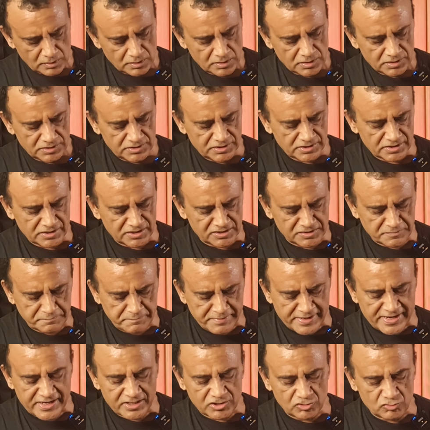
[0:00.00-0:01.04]
Here at the
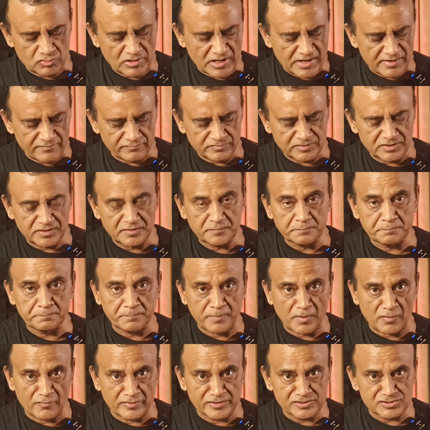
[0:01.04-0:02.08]
back, you have the
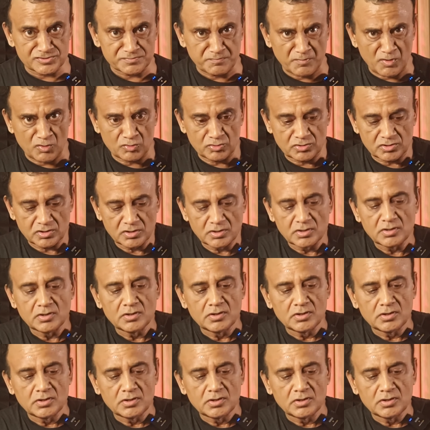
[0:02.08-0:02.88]
bounce mount,